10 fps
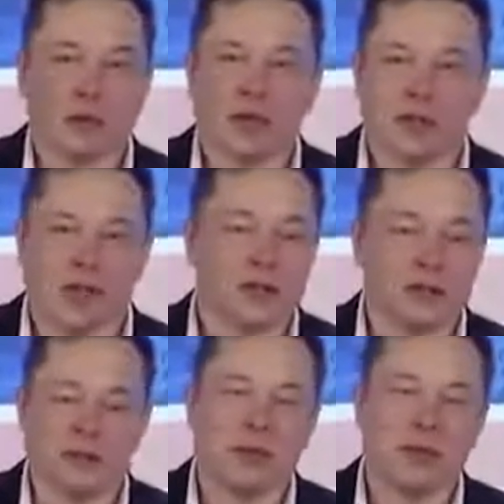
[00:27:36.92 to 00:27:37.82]
What is like
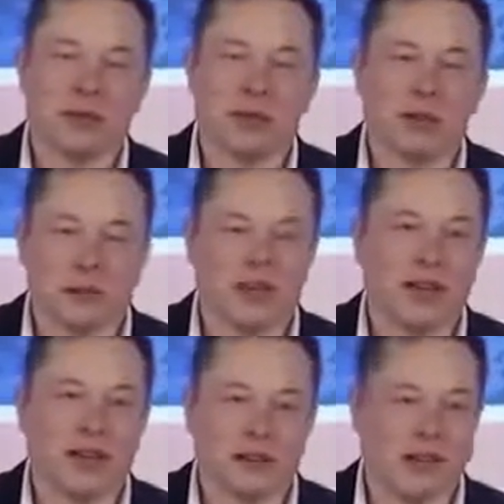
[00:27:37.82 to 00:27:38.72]
basically a real
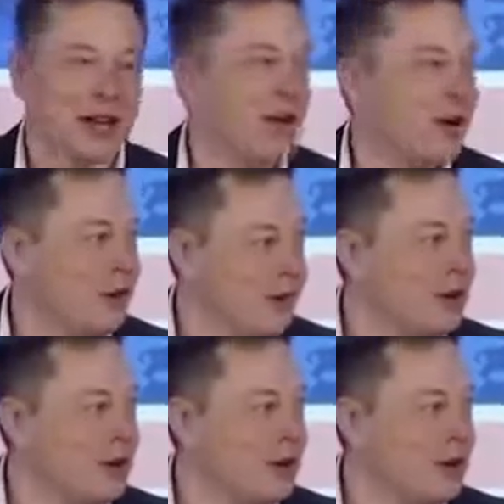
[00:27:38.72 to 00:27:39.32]
fast tango,